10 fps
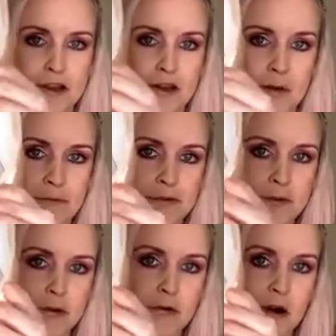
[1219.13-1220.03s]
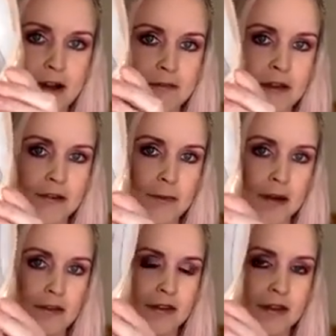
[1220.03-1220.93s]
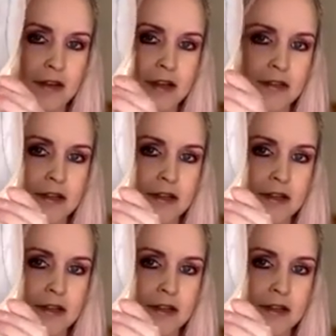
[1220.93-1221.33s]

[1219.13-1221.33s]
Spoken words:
comfortable, I found personally.